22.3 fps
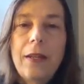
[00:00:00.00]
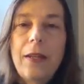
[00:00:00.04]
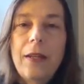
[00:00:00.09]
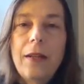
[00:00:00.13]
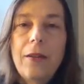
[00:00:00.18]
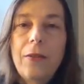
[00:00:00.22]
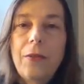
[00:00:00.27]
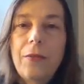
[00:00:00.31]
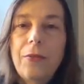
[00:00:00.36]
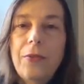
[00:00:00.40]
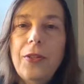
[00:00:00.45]

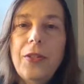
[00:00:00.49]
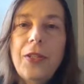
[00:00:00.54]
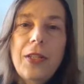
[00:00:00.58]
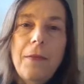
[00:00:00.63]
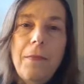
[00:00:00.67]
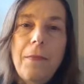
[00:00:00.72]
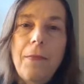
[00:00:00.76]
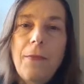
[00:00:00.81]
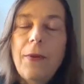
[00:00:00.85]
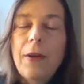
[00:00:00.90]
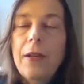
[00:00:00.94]
just
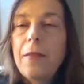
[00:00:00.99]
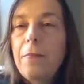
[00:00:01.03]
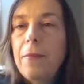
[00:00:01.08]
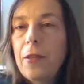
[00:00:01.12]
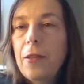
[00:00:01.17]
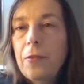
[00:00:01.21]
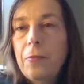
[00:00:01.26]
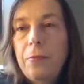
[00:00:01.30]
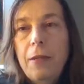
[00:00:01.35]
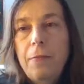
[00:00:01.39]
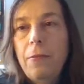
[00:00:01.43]
one of the
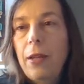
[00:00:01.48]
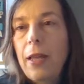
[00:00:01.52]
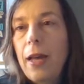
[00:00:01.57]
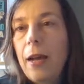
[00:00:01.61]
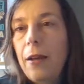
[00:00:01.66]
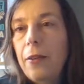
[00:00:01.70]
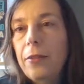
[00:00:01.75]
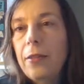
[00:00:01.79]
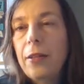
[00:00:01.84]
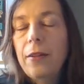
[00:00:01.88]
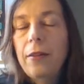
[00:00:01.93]
best people
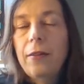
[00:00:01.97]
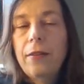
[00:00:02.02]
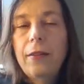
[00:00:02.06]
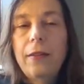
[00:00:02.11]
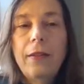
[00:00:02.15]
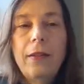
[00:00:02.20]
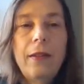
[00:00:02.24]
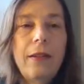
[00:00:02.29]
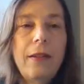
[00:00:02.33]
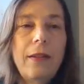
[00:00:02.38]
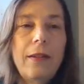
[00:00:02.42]
out there,
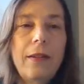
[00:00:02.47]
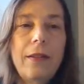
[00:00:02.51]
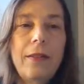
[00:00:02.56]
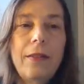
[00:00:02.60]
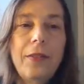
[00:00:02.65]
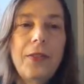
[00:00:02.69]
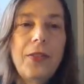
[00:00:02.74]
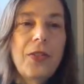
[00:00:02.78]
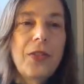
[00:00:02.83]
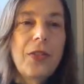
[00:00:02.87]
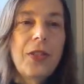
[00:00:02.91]

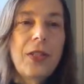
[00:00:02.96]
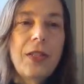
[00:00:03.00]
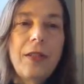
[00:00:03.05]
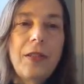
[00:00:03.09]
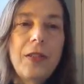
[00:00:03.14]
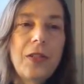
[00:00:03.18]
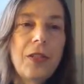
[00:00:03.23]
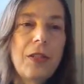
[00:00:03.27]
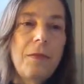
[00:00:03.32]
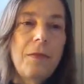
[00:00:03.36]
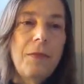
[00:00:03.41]
just in
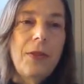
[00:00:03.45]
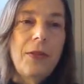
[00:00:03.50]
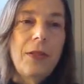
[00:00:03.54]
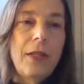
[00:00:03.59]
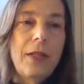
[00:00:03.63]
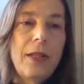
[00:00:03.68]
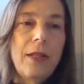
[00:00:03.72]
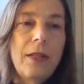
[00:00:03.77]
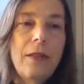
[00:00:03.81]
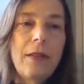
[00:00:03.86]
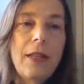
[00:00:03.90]
this
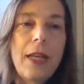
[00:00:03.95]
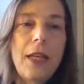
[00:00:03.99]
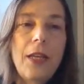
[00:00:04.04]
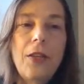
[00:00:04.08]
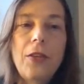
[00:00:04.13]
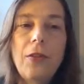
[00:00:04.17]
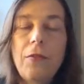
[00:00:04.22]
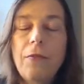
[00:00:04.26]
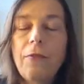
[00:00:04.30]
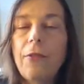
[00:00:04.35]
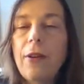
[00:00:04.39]
community.
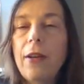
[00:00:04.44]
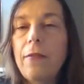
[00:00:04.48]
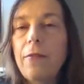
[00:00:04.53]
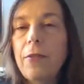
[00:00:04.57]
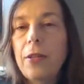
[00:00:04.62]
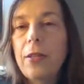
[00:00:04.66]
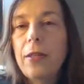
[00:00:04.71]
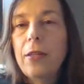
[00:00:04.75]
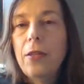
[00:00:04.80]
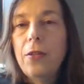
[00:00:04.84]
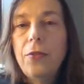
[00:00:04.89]
Thank you for
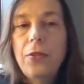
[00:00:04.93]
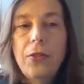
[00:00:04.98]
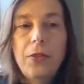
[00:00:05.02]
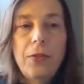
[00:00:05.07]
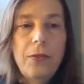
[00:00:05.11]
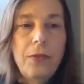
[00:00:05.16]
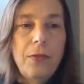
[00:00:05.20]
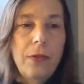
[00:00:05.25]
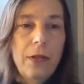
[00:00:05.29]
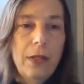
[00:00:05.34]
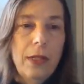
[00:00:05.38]
everything you
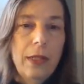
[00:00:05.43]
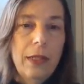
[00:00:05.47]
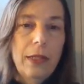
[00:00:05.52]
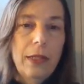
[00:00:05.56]
do.